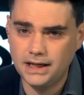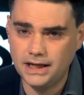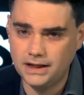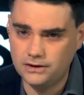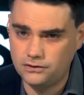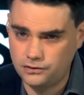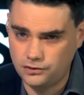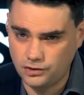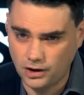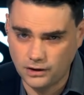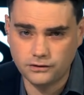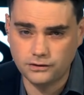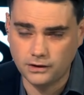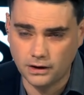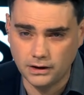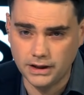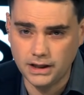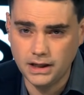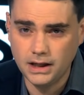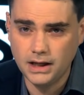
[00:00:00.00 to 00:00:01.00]
it's just
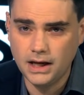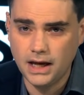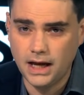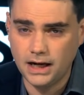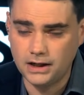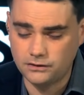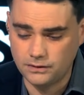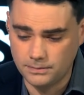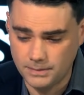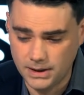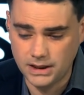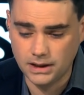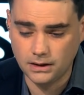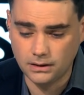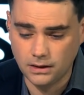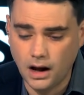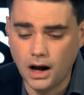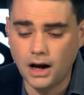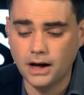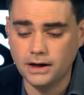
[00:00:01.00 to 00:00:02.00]
silly and it's the
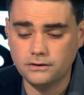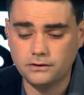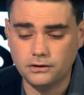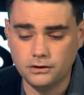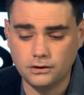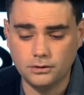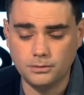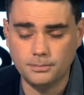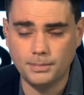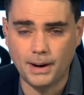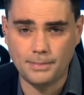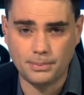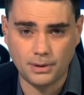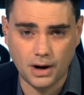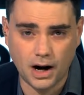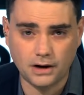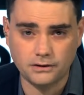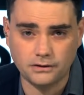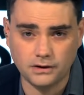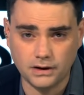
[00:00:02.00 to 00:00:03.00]
media lying to you by
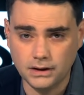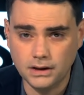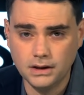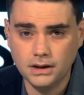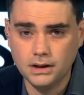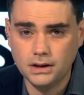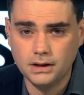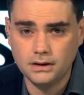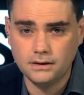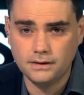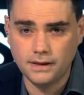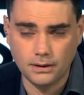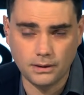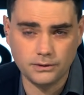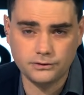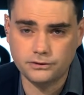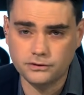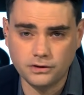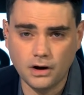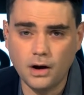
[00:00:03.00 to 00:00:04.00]
proxy. That
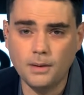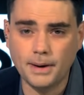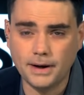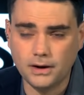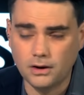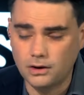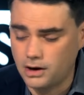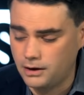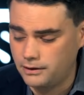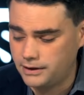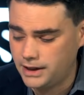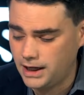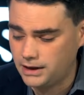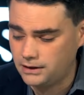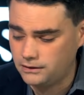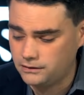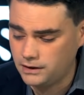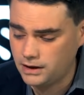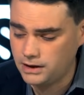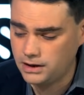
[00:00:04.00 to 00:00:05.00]
wasn't all Michael Cohen
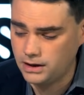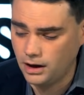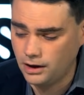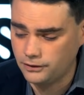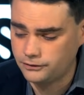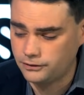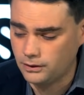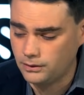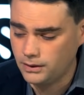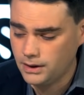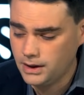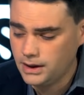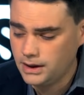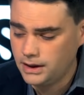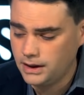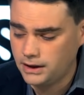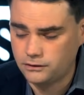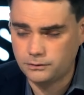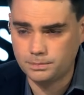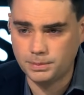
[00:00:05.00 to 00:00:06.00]
had to say. He also
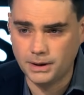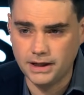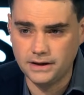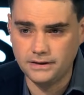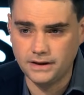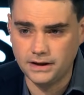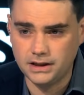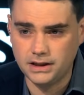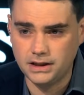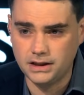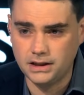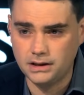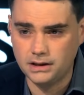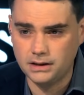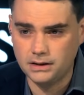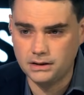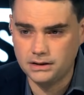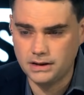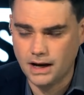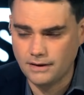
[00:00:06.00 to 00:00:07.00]
explained that
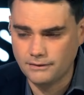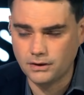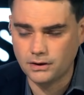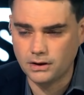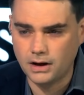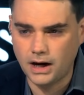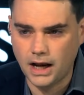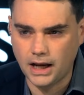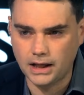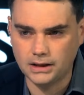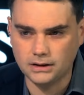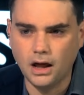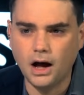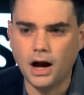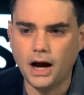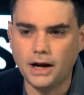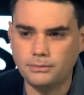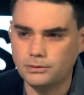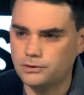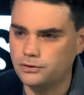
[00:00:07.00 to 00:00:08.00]
he never had
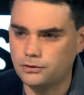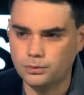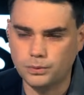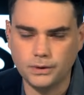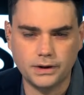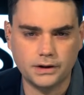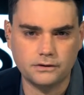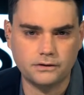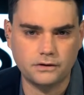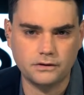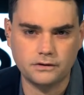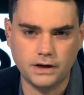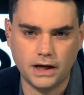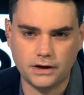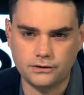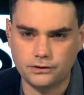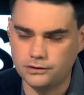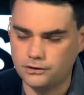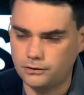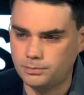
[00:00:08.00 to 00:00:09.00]
lied, which is weird since he
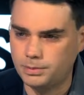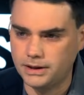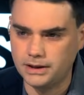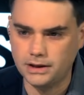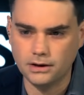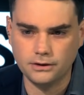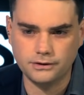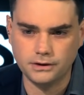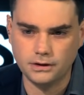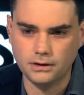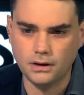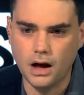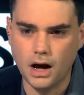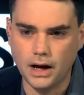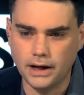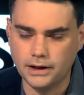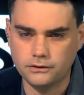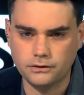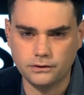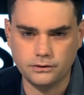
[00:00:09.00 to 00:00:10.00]
actually just pled guilty to
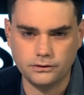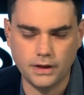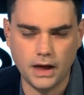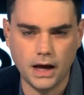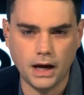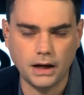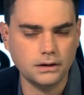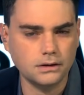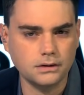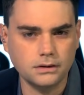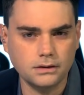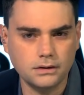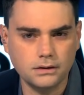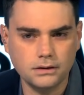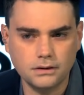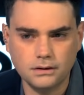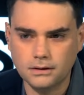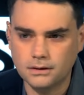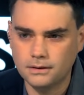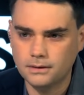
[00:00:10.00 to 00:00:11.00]
lying. So there's that. What
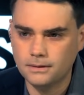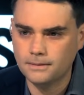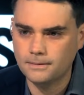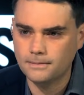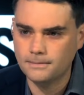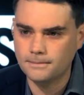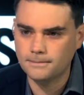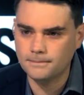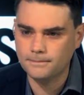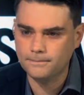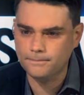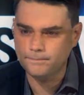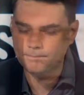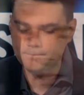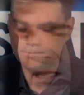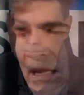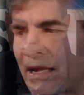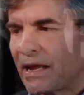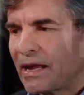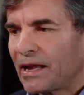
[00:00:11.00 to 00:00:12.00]
do you say to
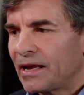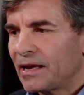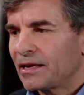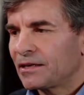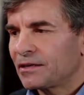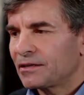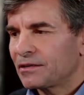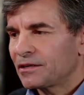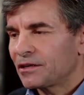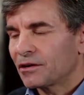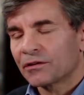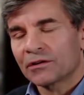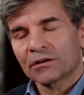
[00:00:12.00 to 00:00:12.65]
people? And you